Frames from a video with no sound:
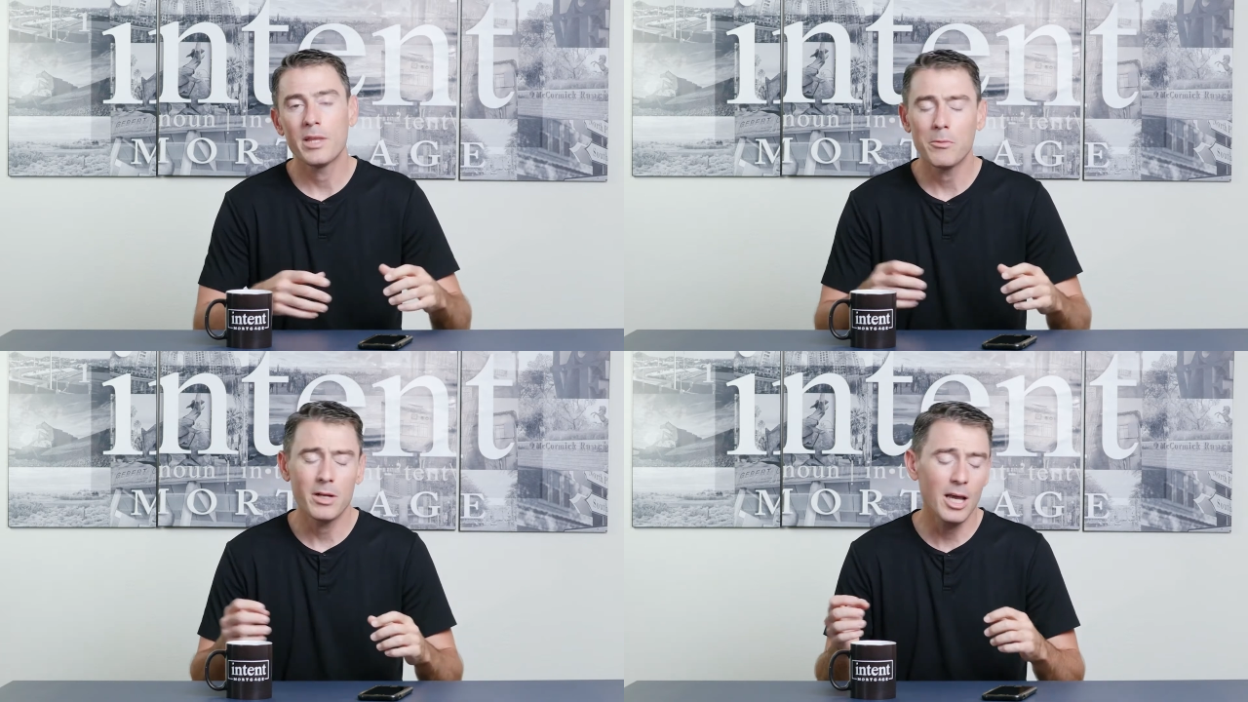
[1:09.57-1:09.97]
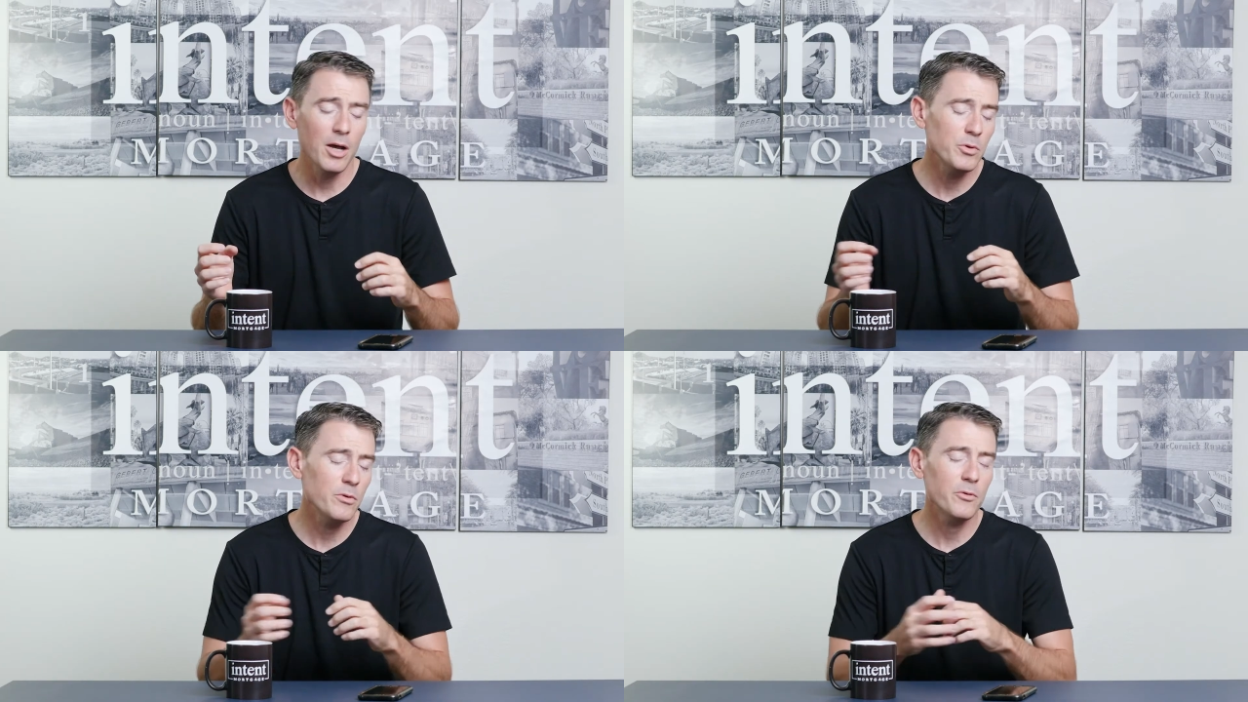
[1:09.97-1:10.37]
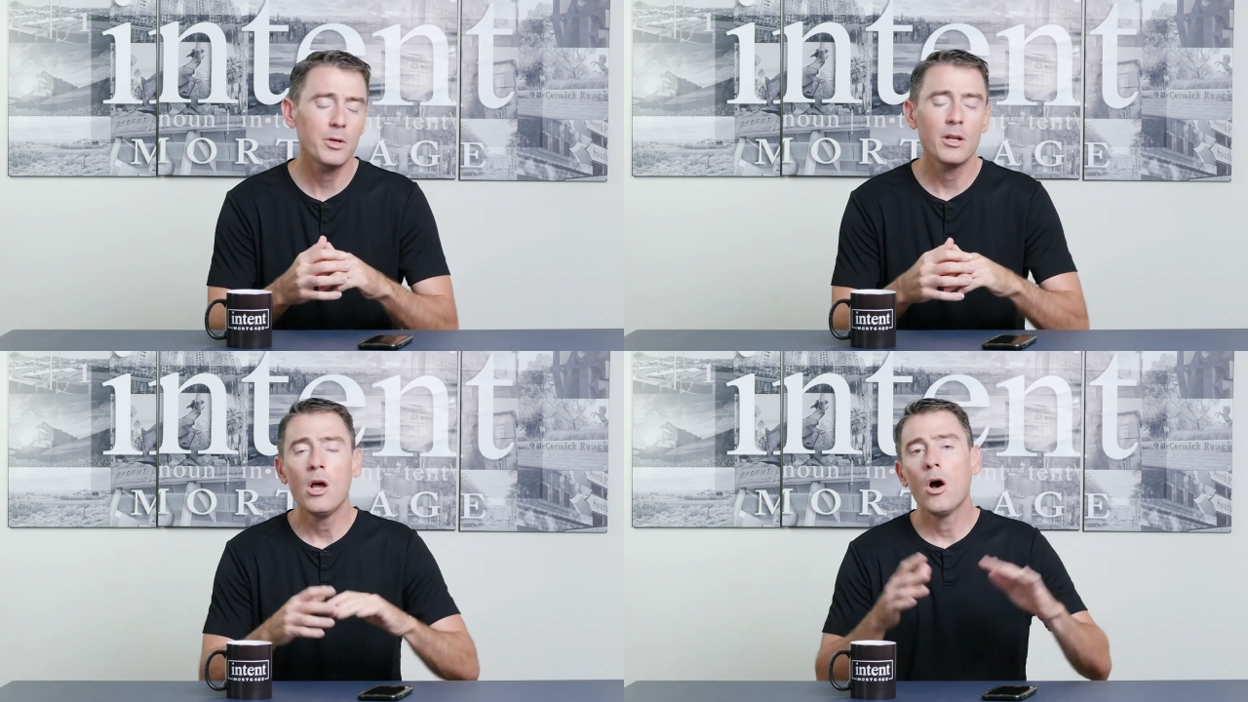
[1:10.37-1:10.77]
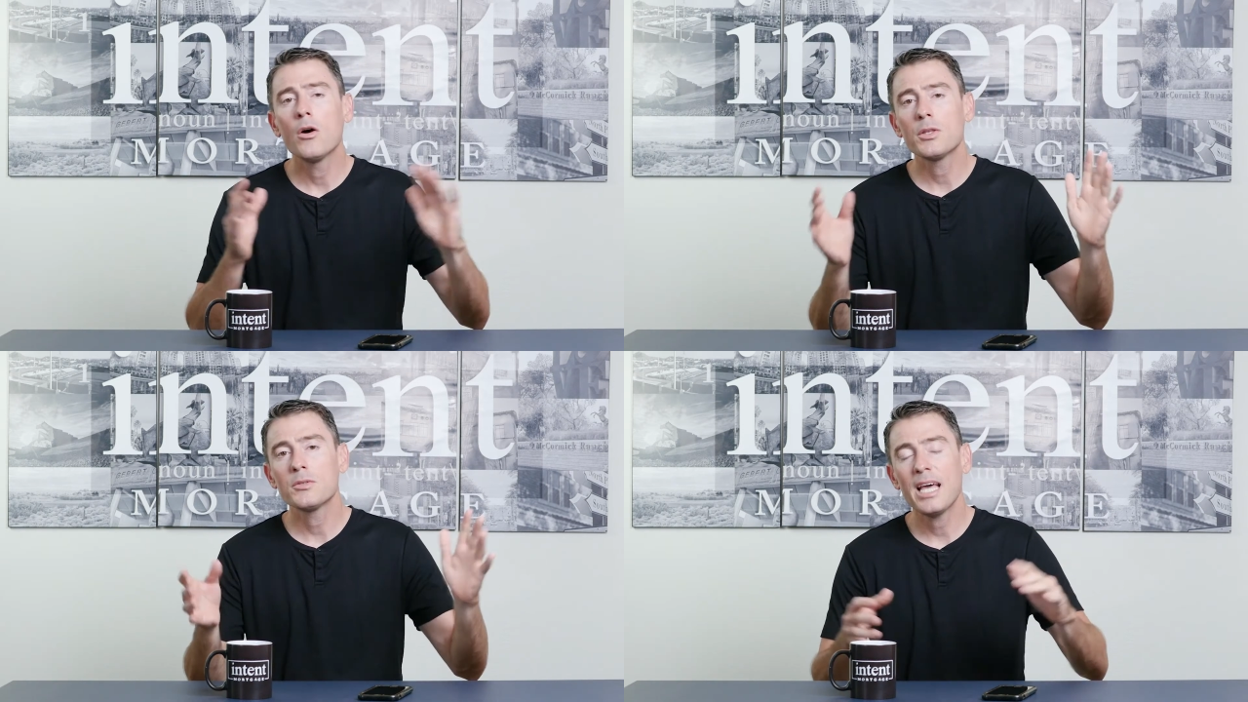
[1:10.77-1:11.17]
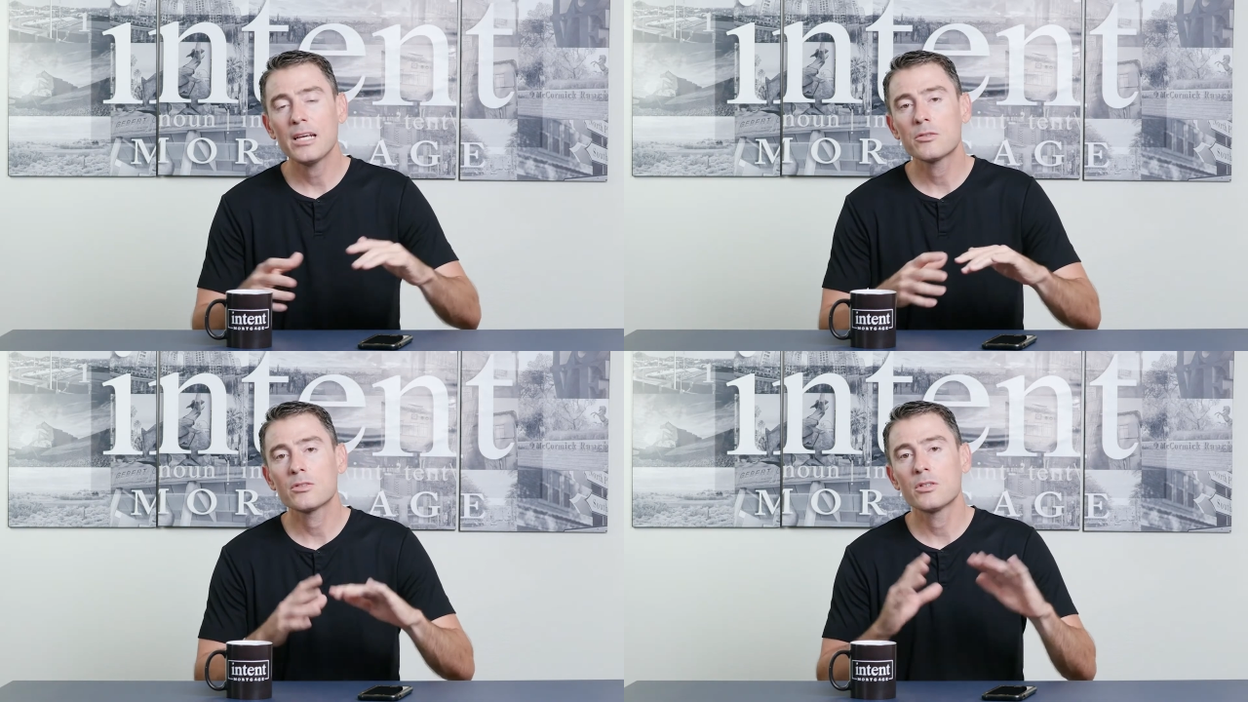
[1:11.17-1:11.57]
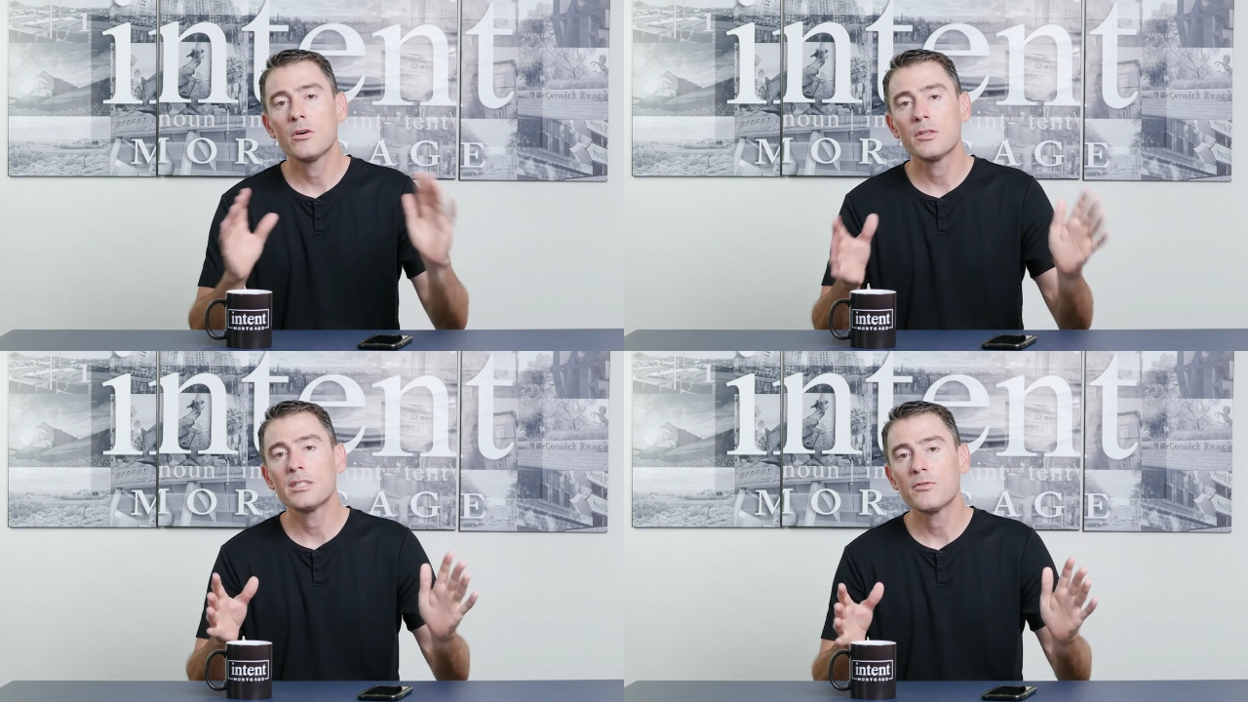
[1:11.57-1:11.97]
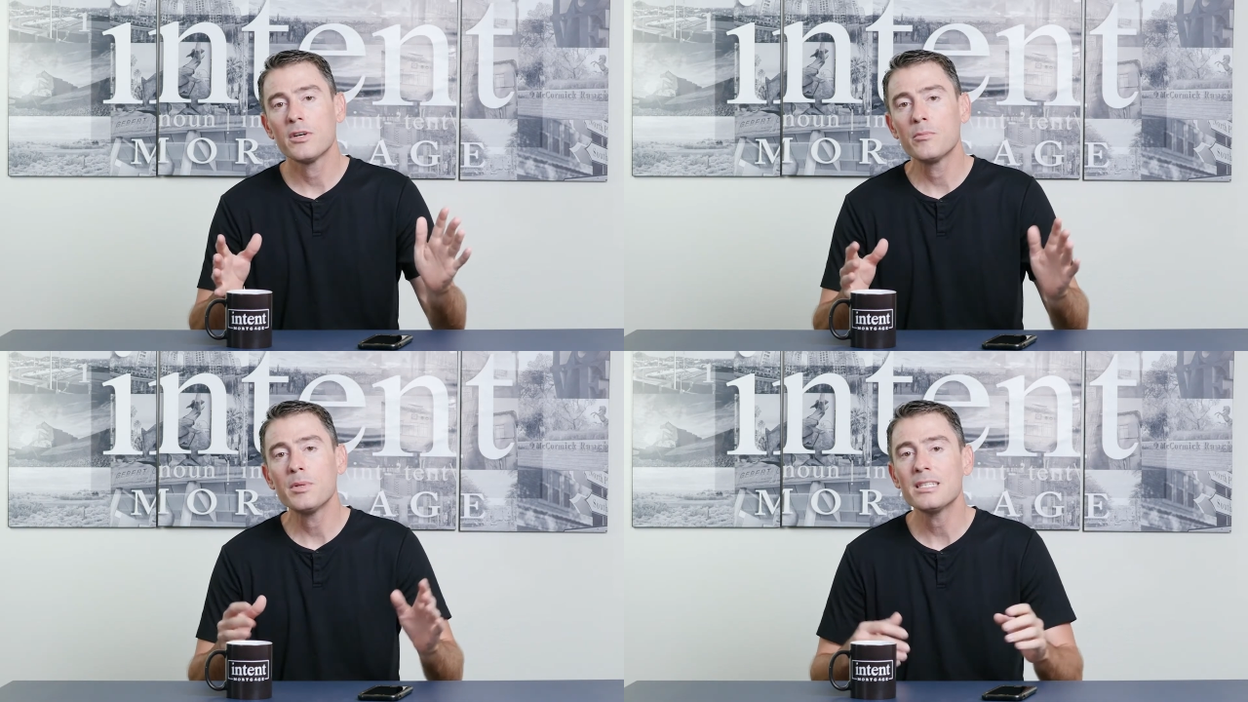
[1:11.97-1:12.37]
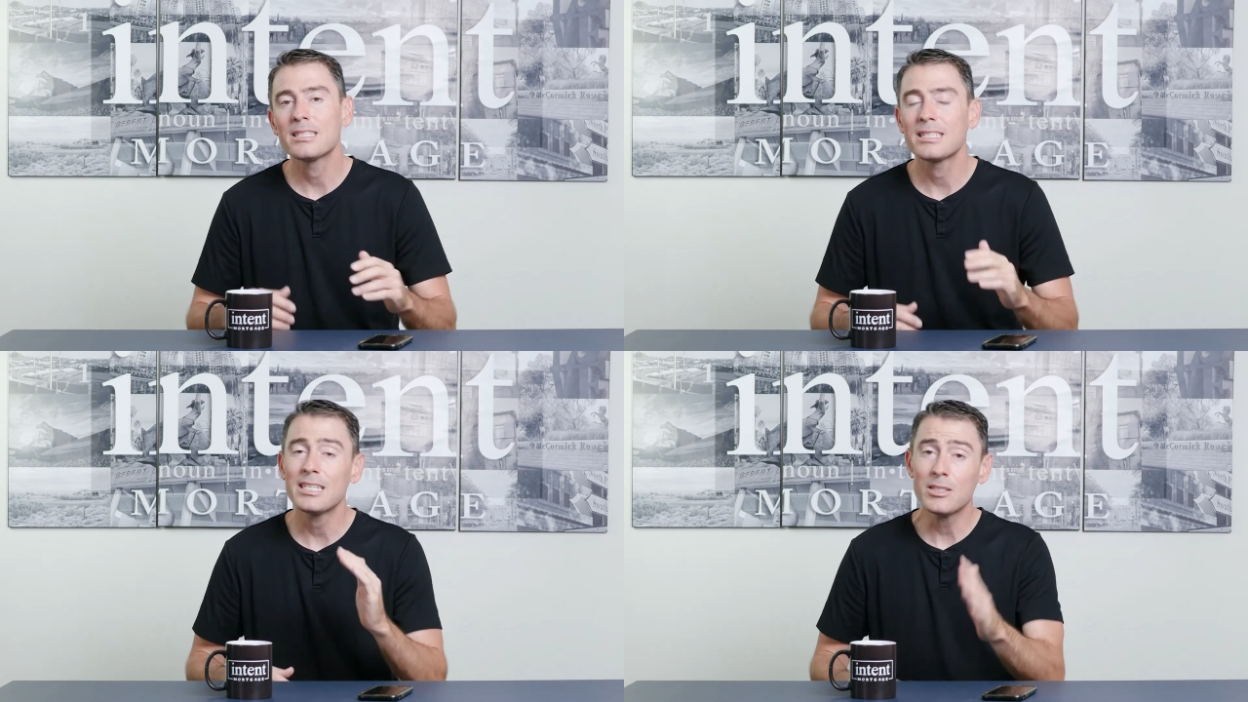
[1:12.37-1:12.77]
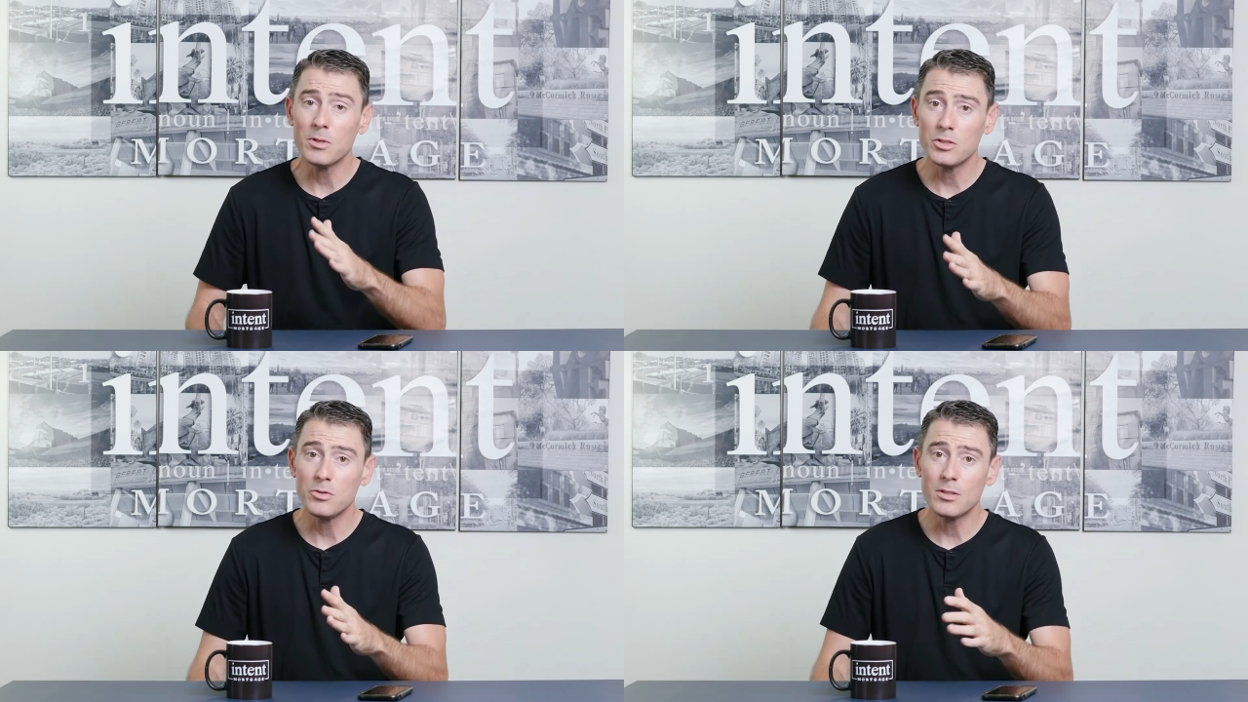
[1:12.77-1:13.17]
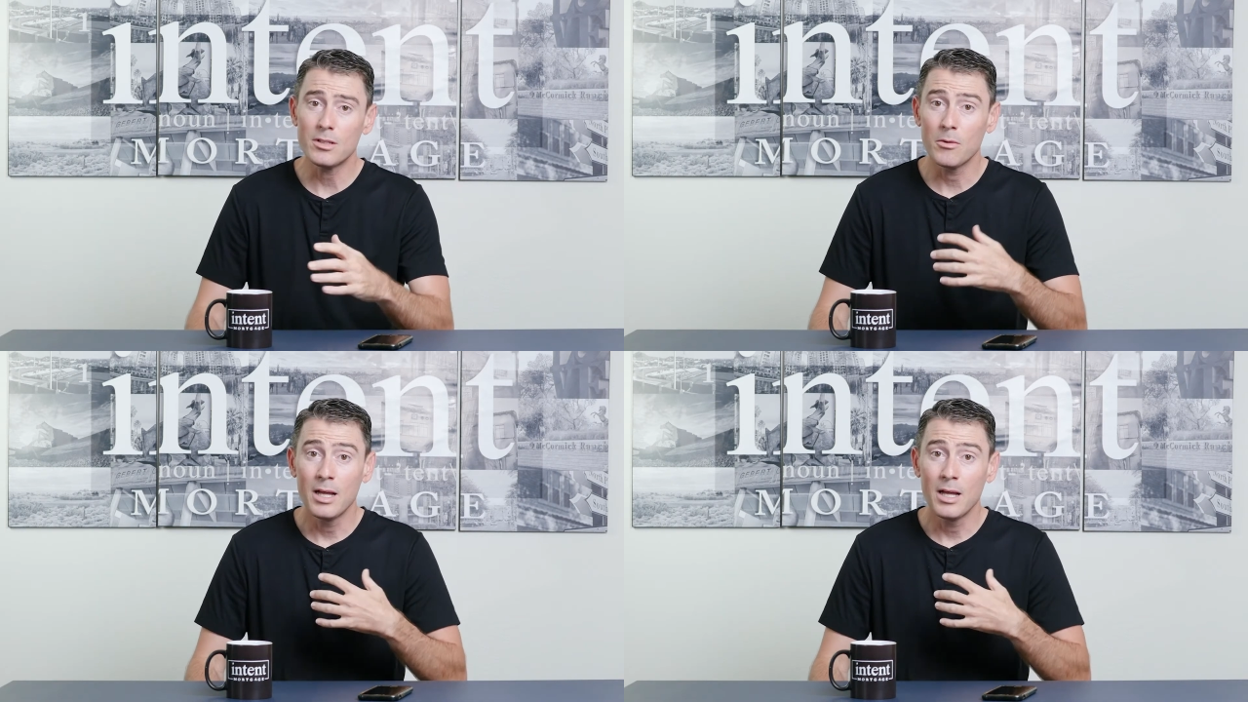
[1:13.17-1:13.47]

They want to help you avoid all those hassles and all these fun pieces. I just want you to know,